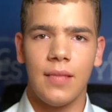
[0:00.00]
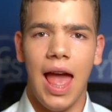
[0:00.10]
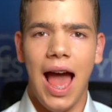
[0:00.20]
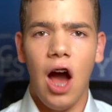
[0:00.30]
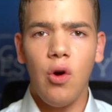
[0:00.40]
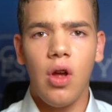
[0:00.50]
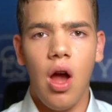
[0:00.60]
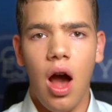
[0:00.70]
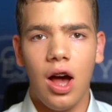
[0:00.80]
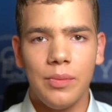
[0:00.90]
How
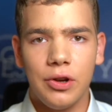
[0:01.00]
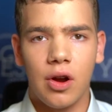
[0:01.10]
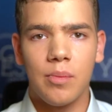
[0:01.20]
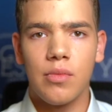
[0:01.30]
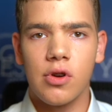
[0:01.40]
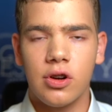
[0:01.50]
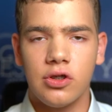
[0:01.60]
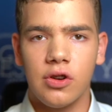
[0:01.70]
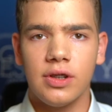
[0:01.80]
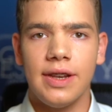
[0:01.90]
common are
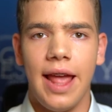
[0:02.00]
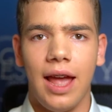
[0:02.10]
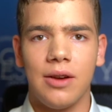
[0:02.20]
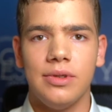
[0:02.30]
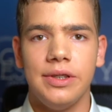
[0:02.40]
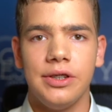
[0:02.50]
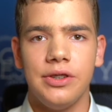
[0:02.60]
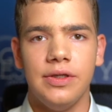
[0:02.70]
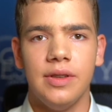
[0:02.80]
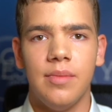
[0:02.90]
mergers and
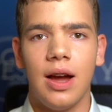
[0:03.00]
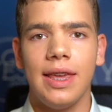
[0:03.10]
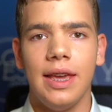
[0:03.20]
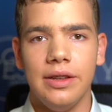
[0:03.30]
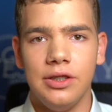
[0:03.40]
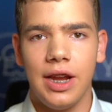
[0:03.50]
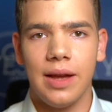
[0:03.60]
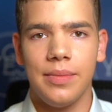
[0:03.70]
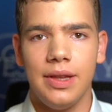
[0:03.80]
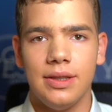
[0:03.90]
acquisitions among hidden champions?